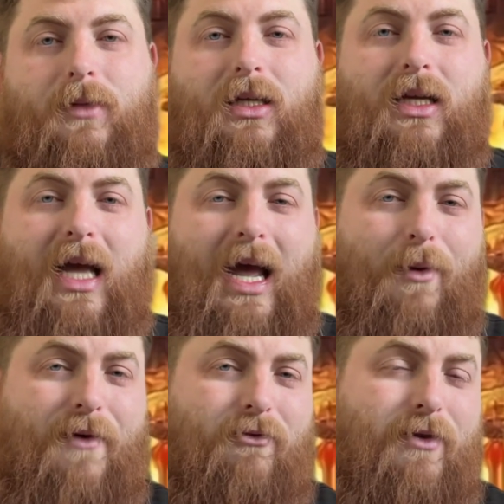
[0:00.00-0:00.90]

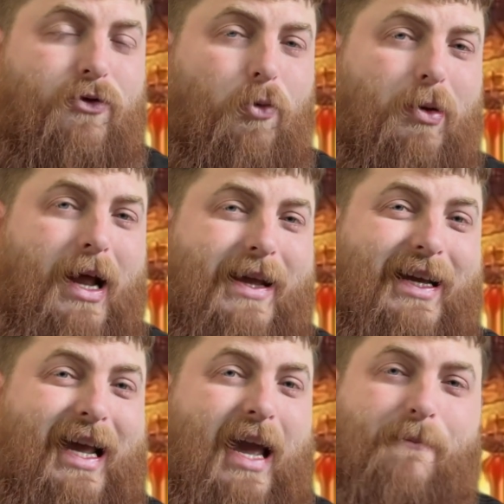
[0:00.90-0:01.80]
However, if you're playing a
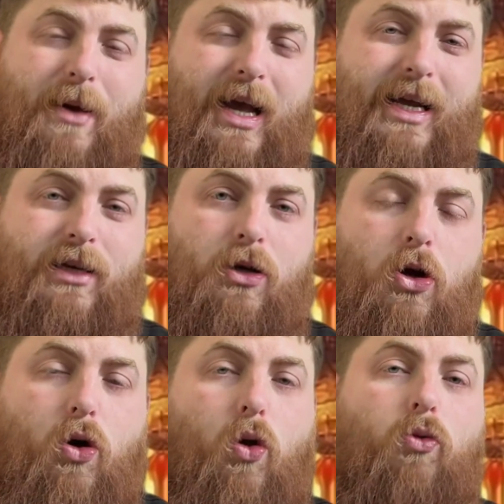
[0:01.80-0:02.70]
campaign
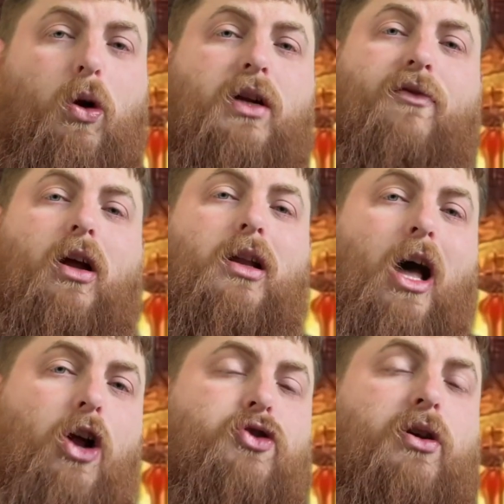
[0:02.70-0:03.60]
or one of our
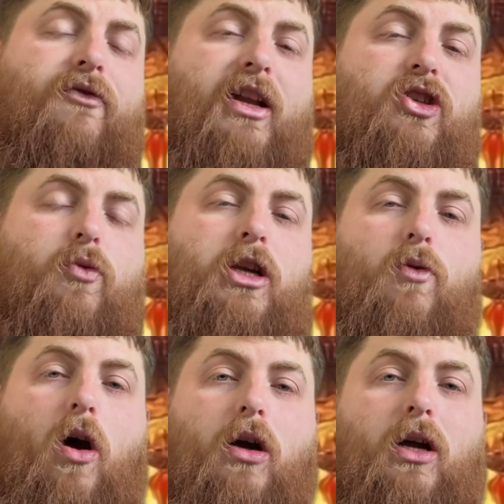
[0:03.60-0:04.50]
larger events where you
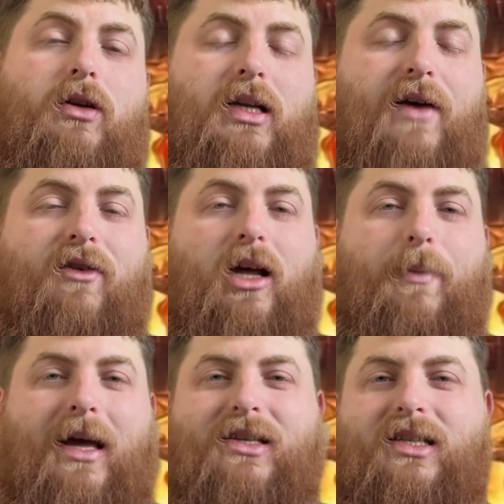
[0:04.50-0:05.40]
are going to level up
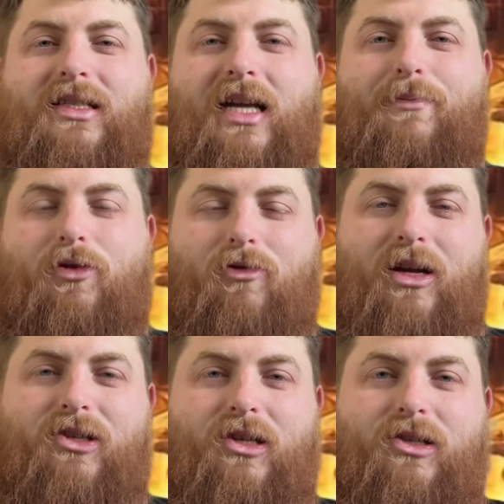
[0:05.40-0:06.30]
as the day
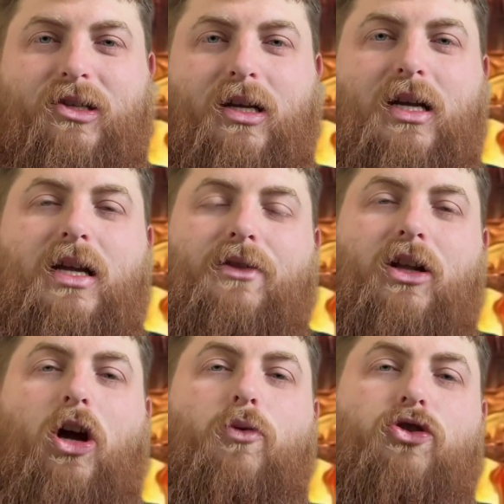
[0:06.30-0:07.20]
progresses, then
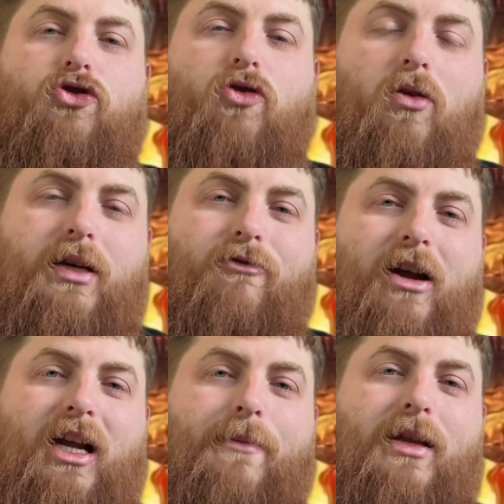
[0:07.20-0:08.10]
I would strongly
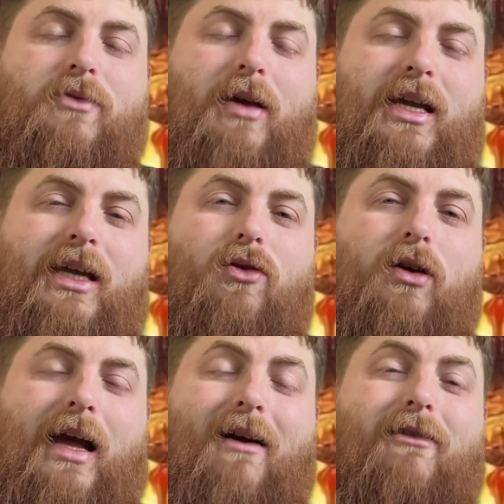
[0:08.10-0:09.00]
recommend making your
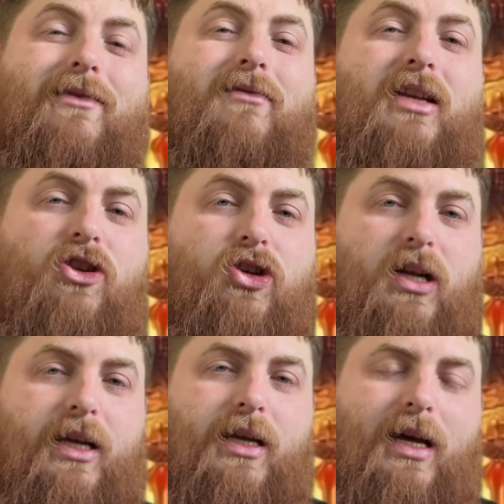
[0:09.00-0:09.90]
character
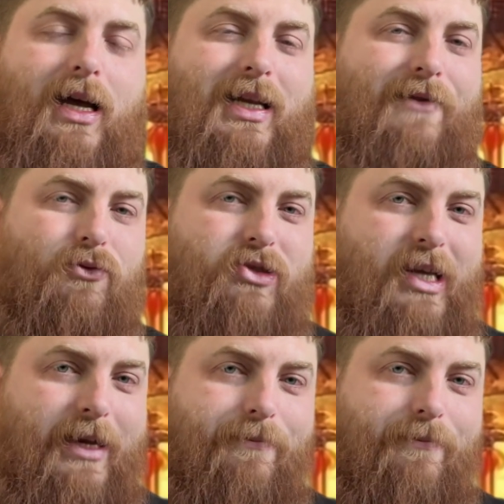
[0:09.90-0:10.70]
initially at level 10.